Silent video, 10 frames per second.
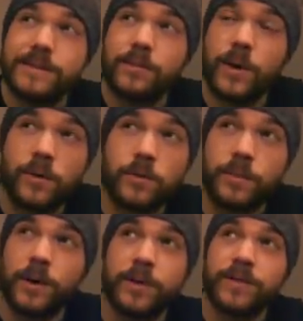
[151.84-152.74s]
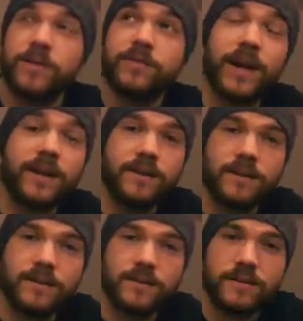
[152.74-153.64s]
when I was building this van
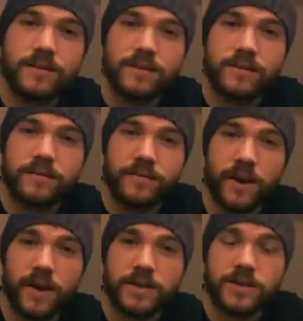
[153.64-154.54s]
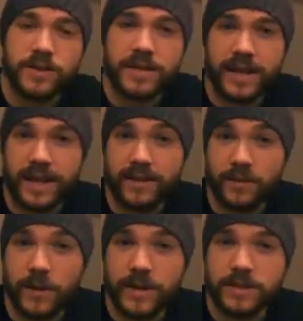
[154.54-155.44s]
first, because I did it in
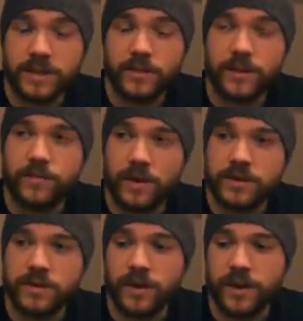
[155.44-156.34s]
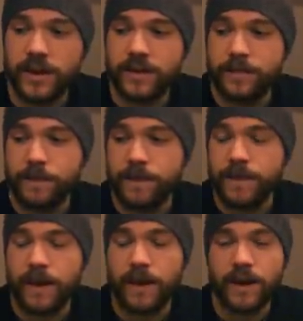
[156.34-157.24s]
the winter when I first got it,
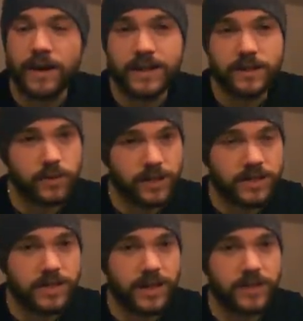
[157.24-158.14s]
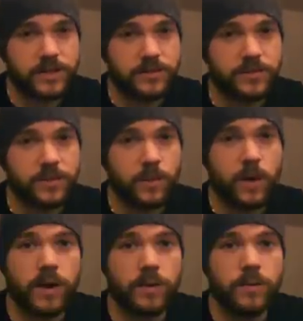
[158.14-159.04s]
I didn't do the insulation for a
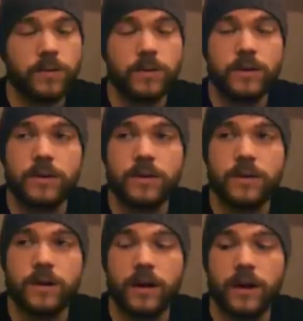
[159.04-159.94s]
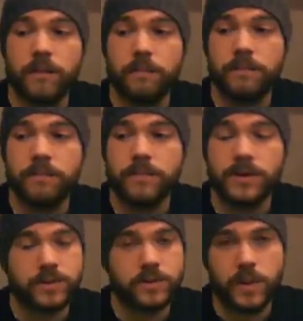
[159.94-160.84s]
while,
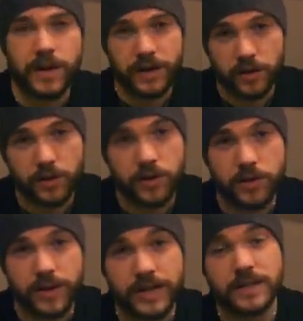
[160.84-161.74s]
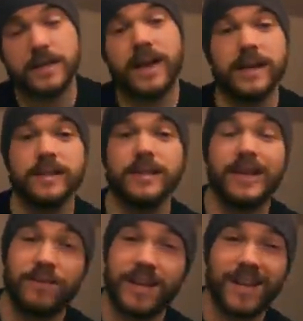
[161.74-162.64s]
because I was working on other things. And
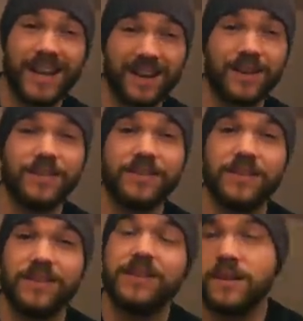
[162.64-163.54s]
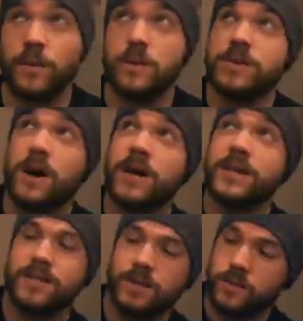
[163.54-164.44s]
even in England, there was
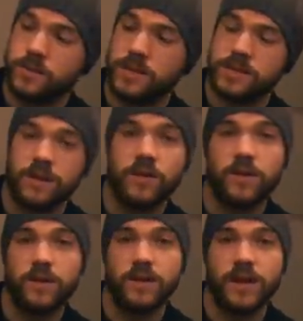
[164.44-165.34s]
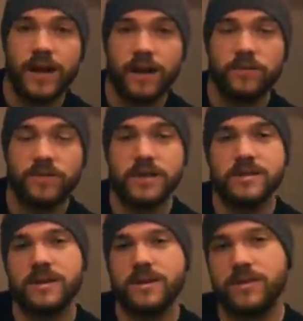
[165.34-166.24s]
icicles this long hanging off the
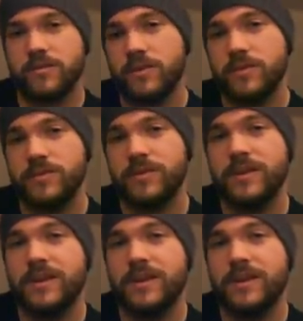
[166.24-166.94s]
inside of the roof.